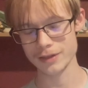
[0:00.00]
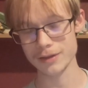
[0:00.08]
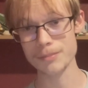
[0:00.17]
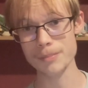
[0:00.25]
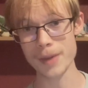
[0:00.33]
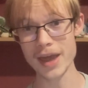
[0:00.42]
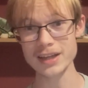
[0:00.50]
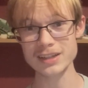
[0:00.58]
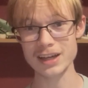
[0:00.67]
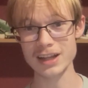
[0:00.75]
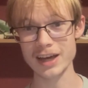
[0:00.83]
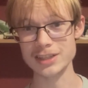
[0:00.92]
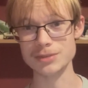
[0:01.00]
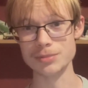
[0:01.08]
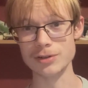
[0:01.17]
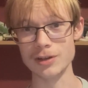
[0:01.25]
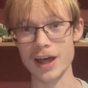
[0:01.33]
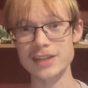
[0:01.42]
The main
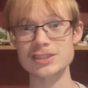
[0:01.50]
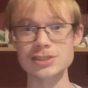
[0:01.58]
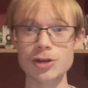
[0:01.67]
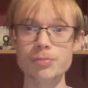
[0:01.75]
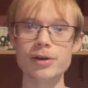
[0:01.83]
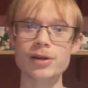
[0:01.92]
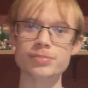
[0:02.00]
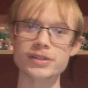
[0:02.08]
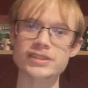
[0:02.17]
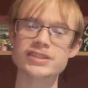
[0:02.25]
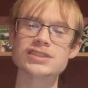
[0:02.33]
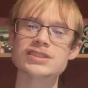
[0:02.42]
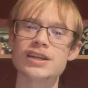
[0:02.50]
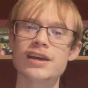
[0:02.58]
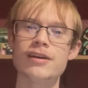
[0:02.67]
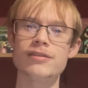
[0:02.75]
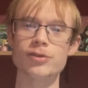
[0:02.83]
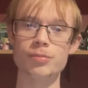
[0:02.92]
collectible has no purpose
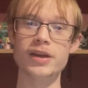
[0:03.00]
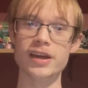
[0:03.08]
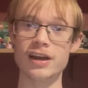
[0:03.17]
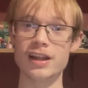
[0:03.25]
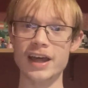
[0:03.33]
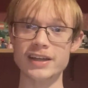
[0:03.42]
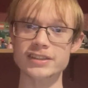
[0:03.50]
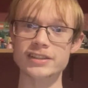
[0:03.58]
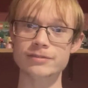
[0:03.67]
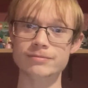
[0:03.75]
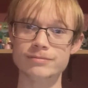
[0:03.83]
for being collected.